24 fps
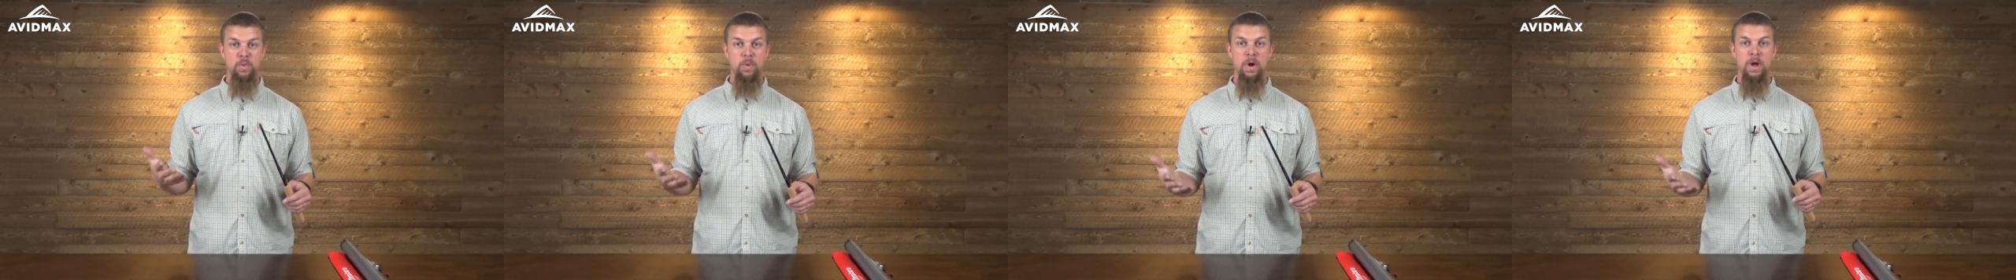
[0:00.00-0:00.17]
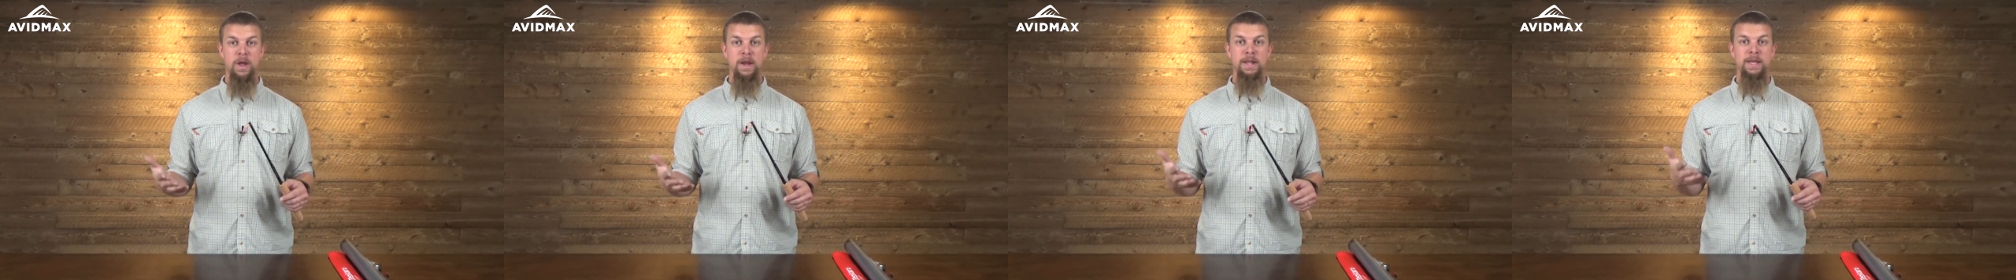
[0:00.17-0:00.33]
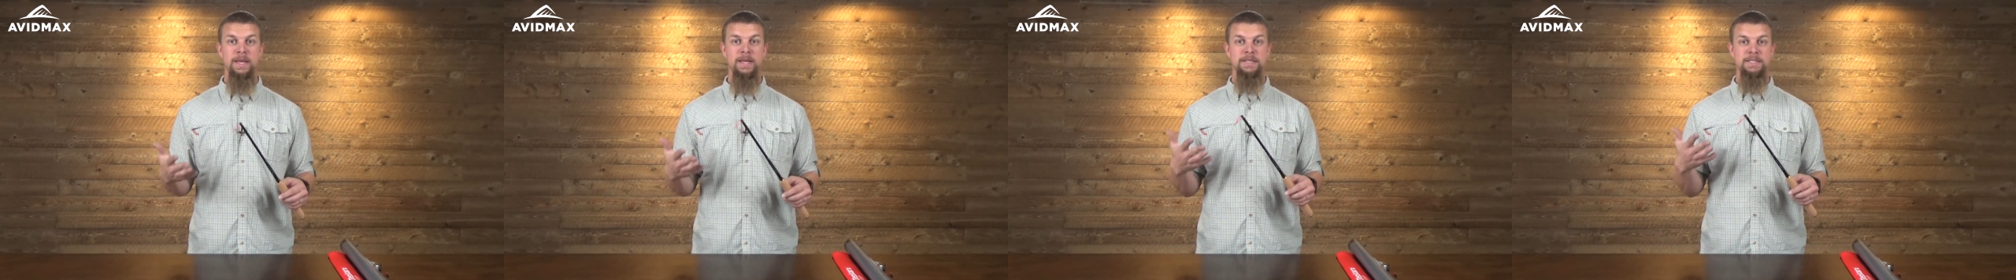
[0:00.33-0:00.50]

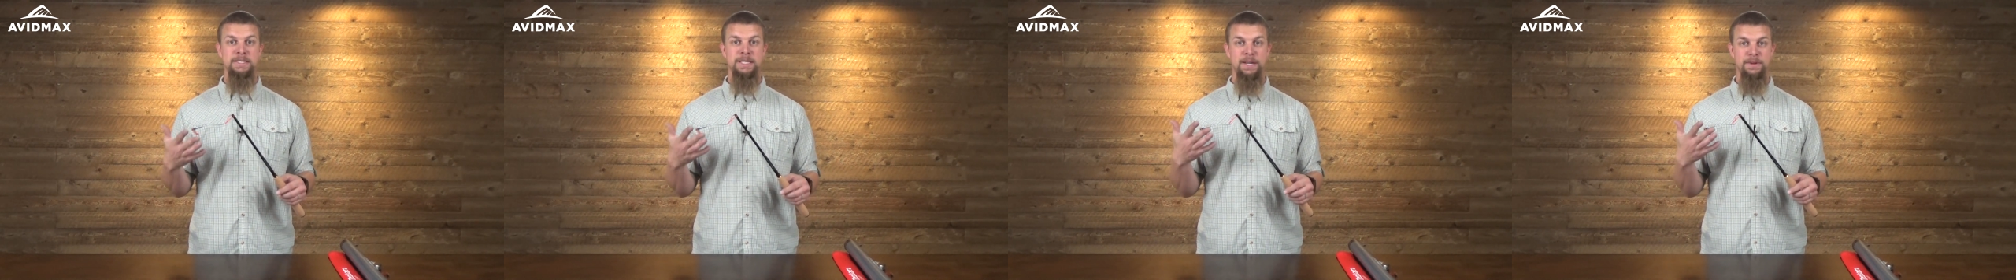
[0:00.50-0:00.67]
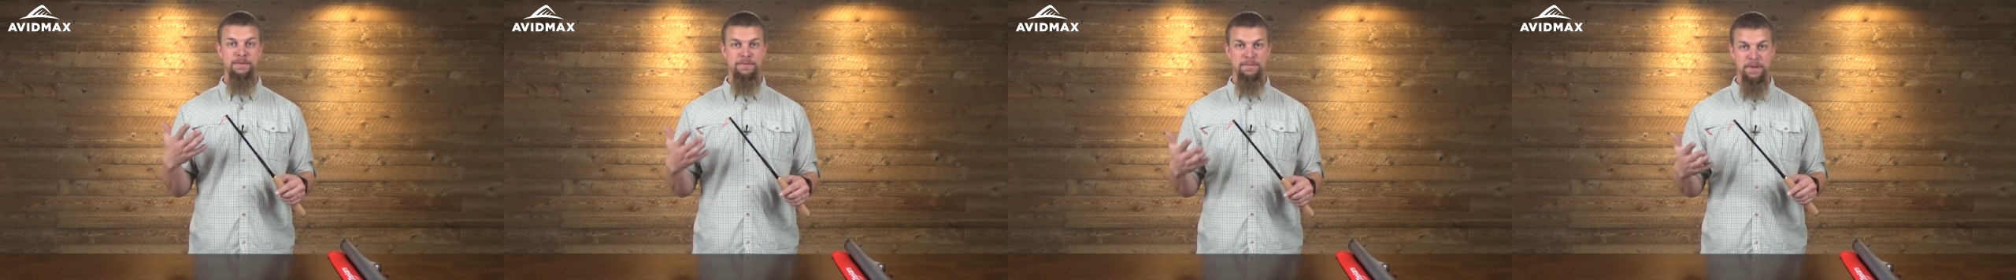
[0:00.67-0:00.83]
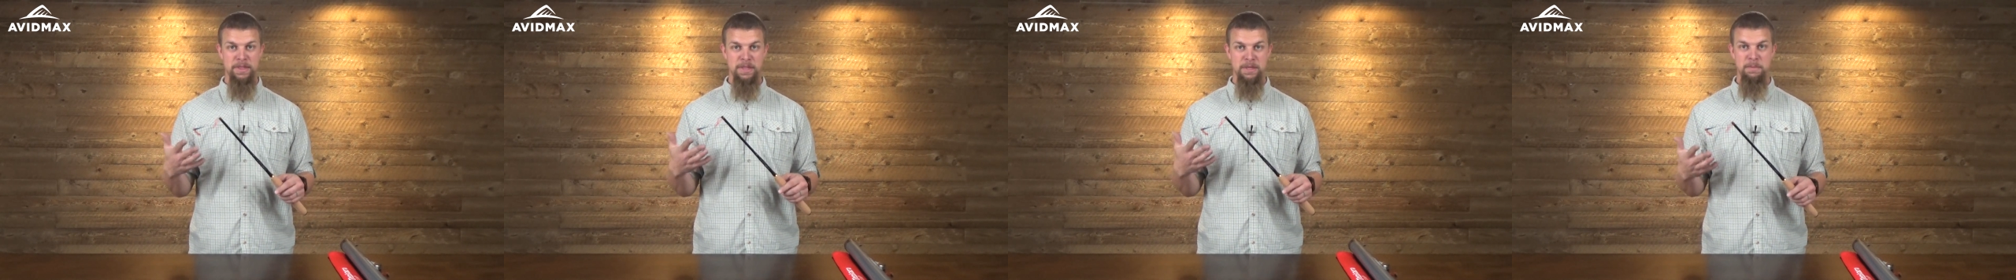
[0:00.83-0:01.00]
one is
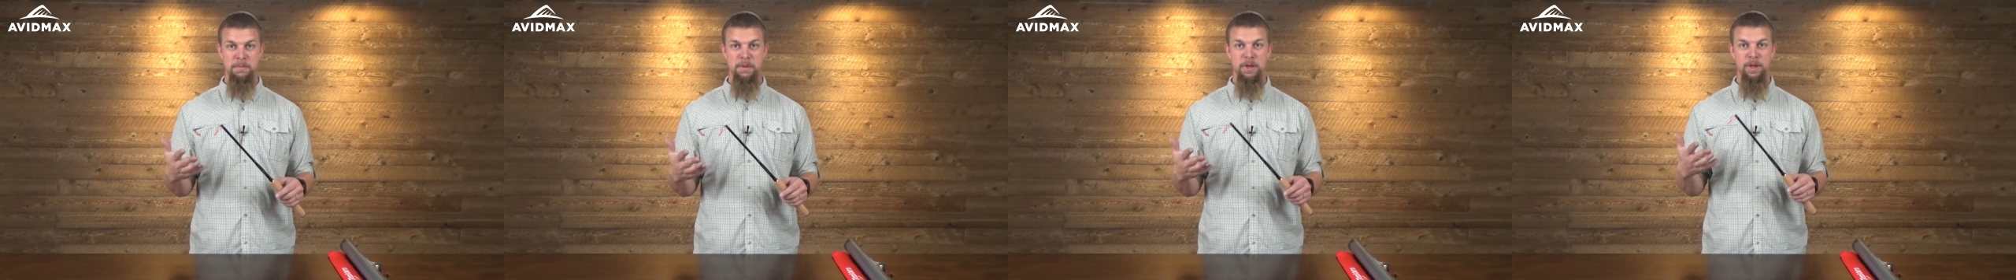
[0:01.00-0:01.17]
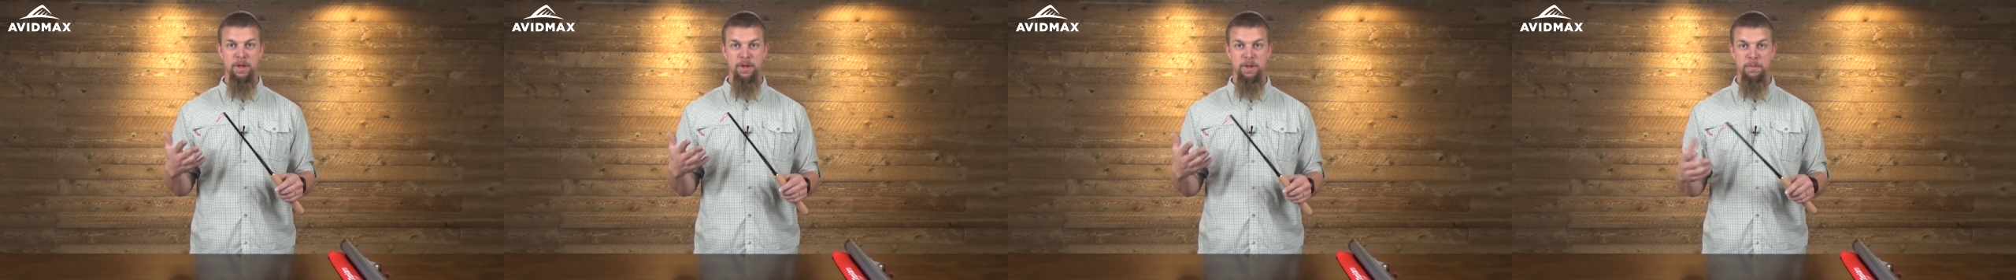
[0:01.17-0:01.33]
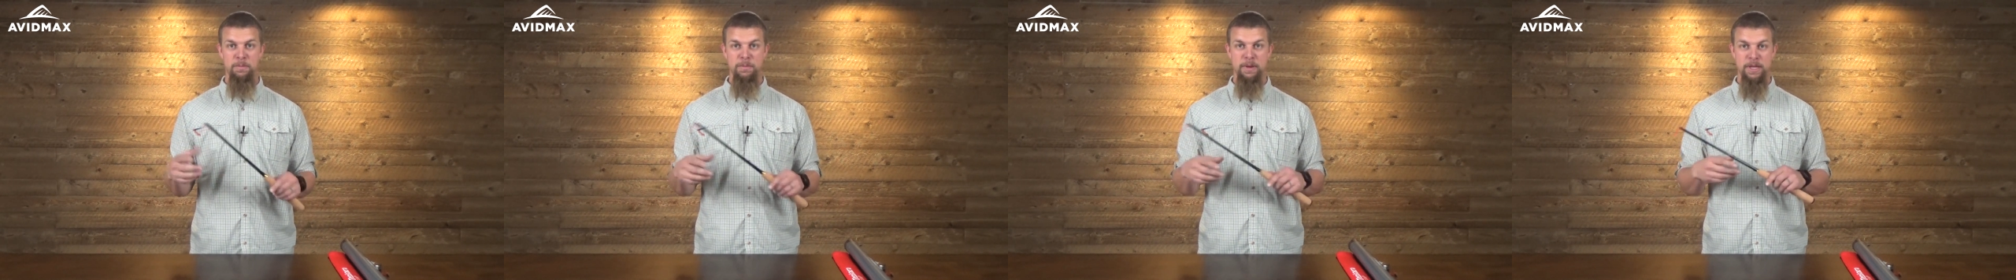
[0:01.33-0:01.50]
going to fit the
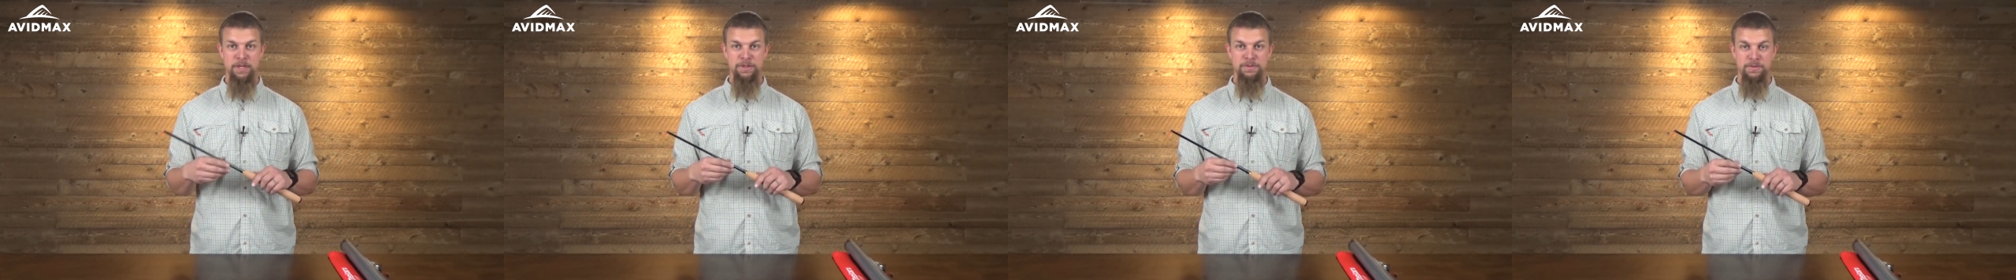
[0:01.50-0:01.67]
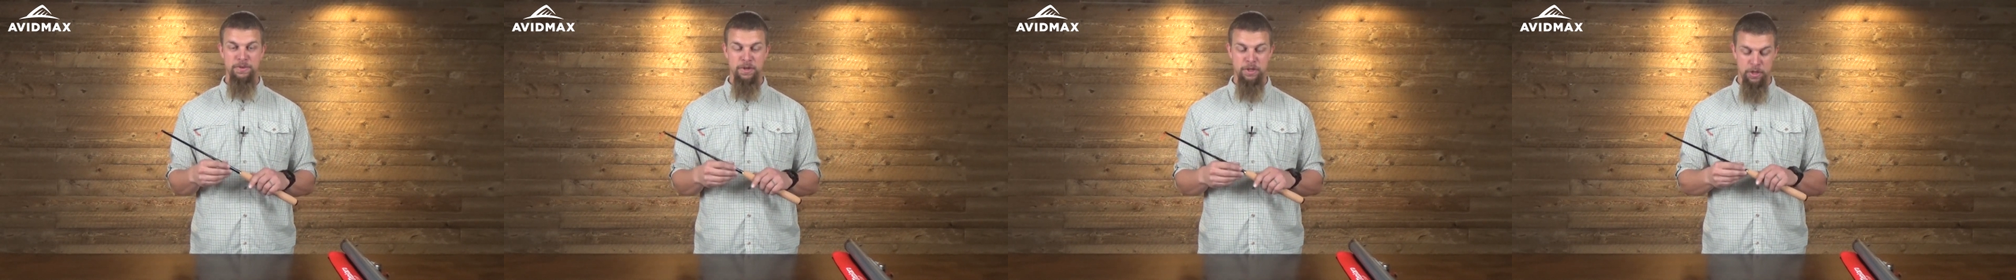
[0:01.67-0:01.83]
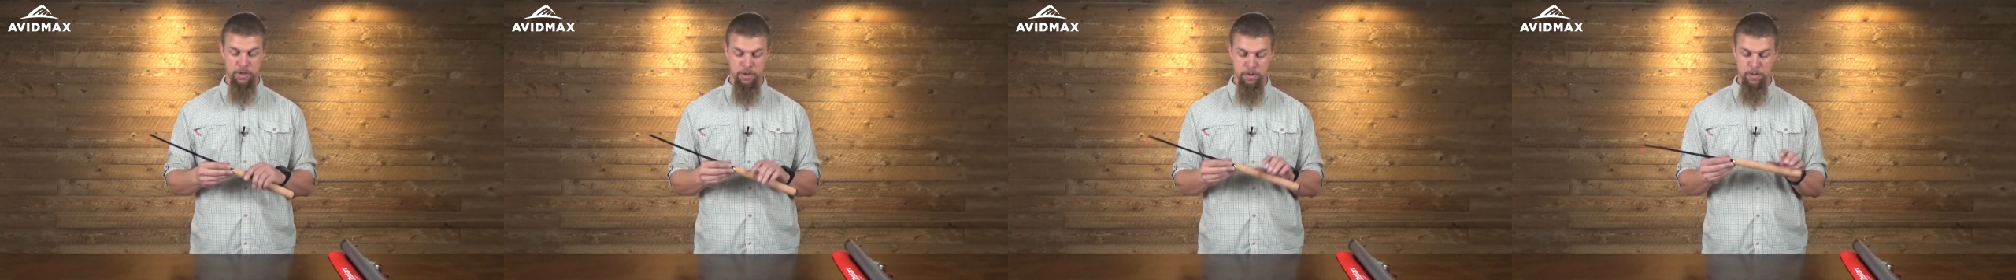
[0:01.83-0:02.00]
bill best
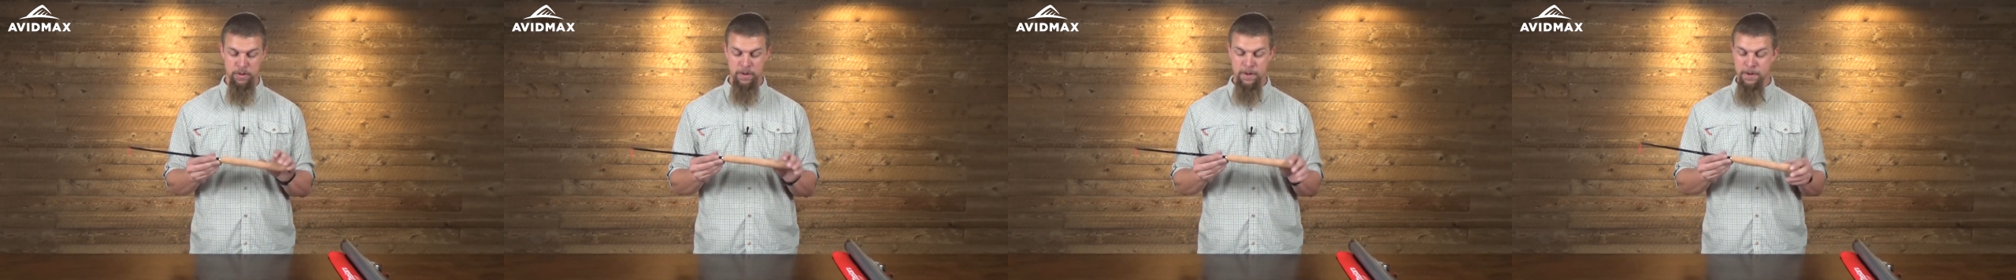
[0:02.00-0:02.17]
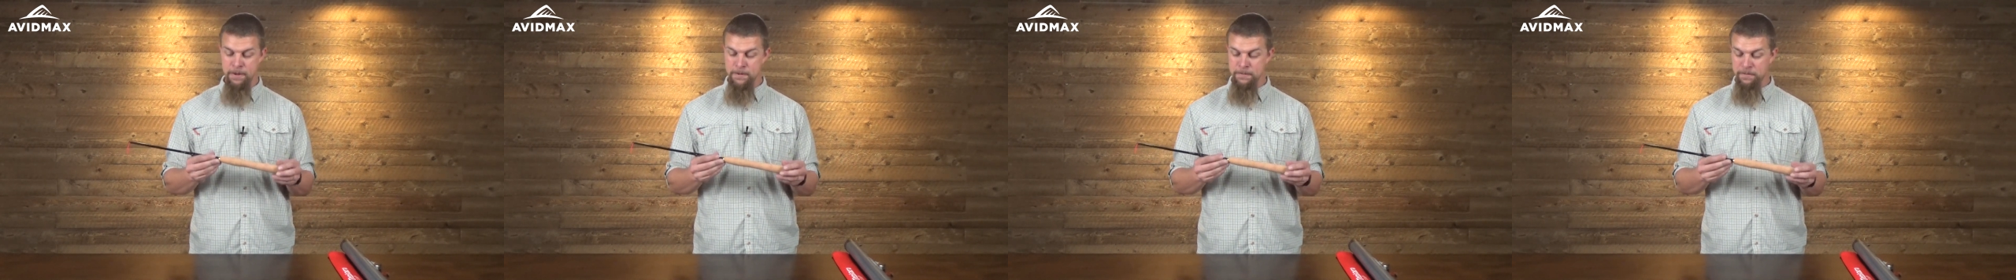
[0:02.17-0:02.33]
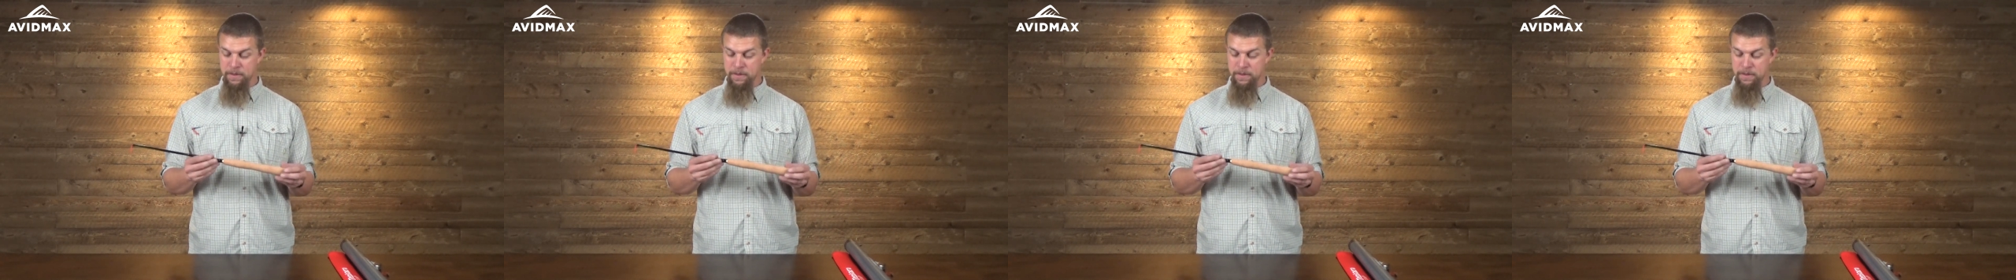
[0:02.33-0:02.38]
for you.